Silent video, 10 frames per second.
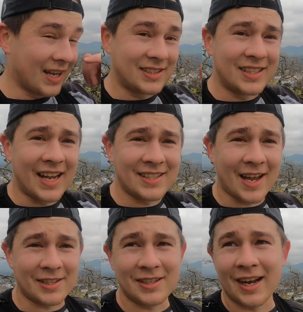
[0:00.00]
today is
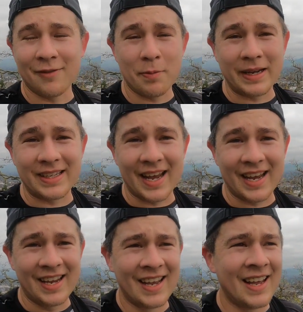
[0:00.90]
actually kind of a big
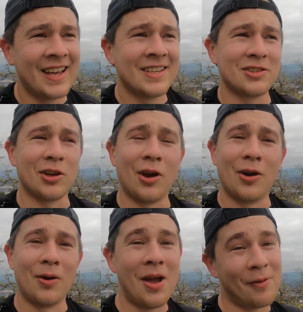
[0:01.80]
day.
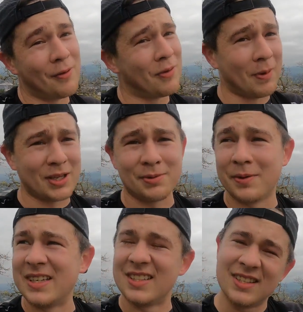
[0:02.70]
So, well, for multiple
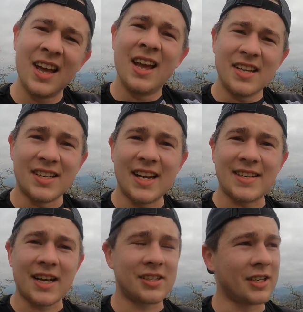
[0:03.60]
reasons. Today
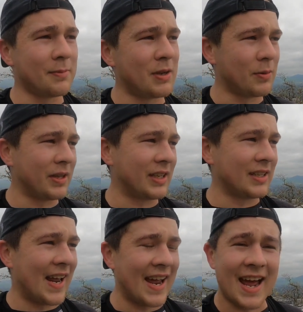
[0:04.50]
is actually gonna be a really
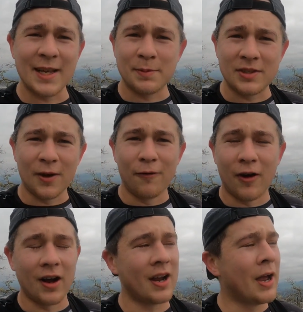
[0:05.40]
good day, has been so
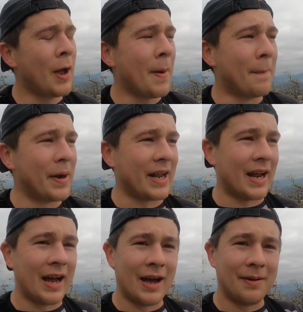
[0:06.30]
far, but
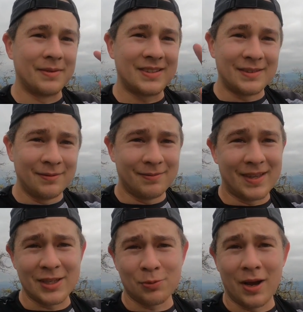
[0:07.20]

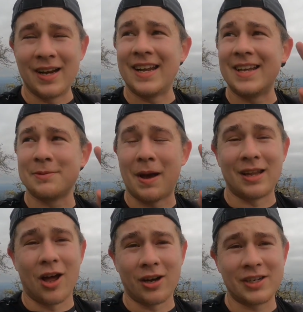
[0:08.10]
this run is my
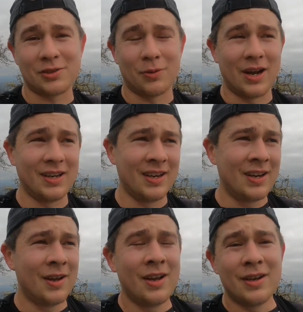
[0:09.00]
longest run
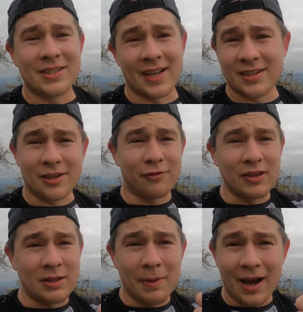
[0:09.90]
since the
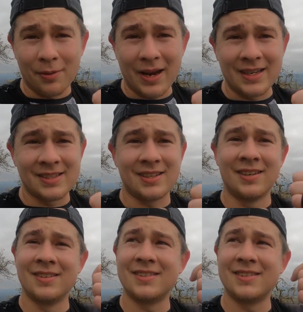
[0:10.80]
50 mile race,